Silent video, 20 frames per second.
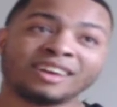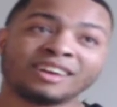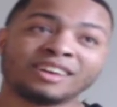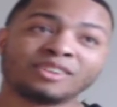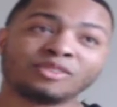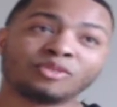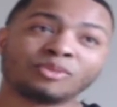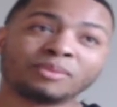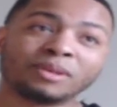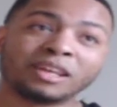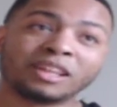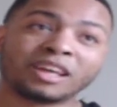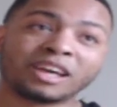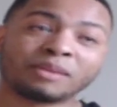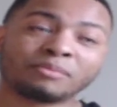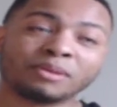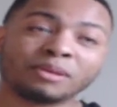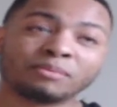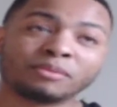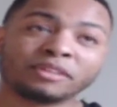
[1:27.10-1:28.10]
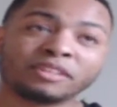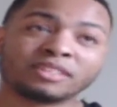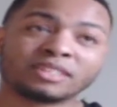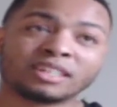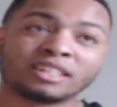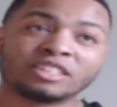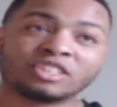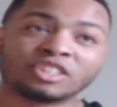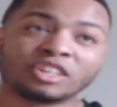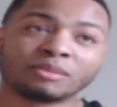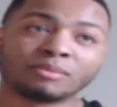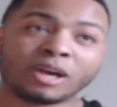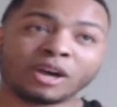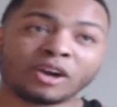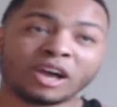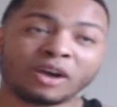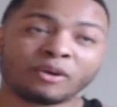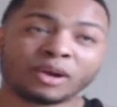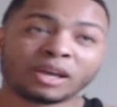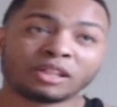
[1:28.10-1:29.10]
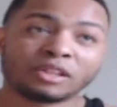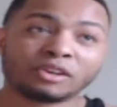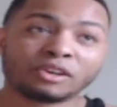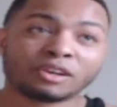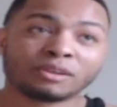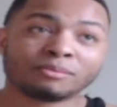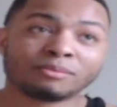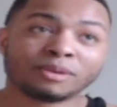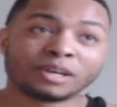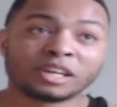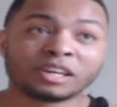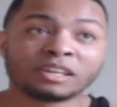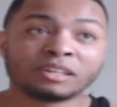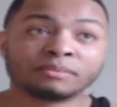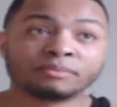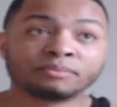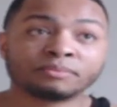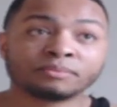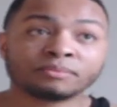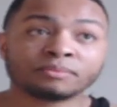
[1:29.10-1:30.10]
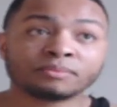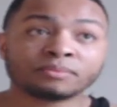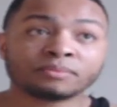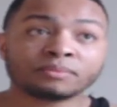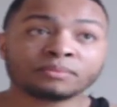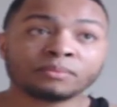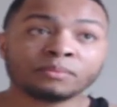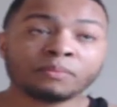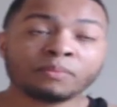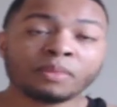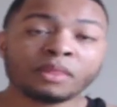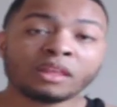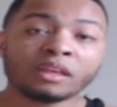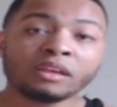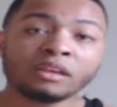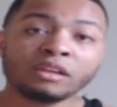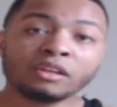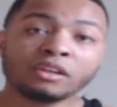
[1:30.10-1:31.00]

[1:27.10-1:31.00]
normally like people to say shit about how I look, but you